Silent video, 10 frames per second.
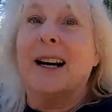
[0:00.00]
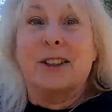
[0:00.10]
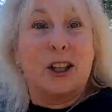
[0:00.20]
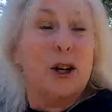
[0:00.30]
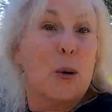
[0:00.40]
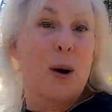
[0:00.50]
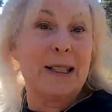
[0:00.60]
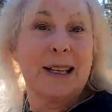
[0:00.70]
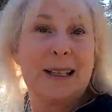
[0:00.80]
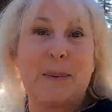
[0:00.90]
to know what
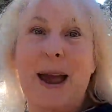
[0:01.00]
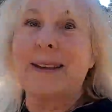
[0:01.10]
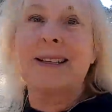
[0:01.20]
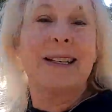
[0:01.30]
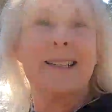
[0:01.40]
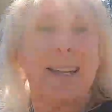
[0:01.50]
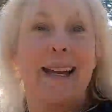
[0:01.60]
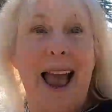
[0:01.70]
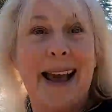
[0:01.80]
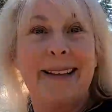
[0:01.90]
to expect. And he said he
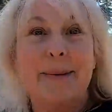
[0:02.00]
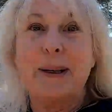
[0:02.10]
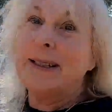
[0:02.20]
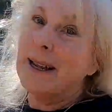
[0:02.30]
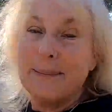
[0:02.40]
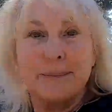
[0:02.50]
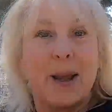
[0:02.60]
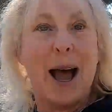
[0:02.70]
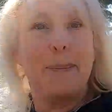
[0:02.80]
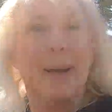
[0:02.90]
hadn't, but he said,
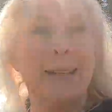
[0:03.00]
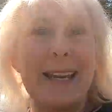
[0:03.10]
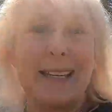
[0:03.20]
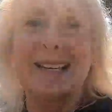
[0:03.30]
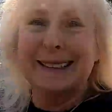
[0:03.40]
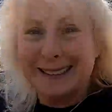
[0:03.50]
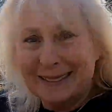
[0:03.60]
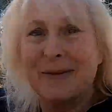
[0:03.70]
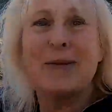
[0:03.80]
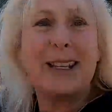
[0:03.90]
hop on in.
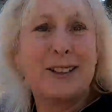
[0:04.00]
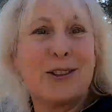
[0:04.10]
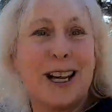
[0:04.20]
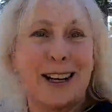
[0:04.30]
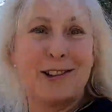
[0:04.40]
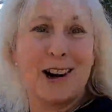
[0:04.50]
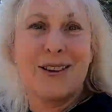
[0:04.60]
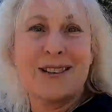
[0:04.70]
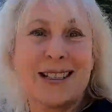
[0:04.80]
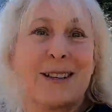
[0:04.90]
Let's go take a
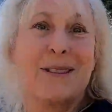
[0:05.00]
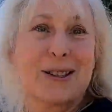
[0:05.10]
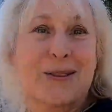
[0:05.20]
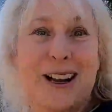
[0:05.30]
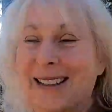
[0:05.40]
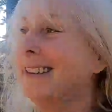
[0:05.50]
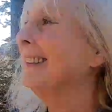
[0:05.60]
drive and see what's what.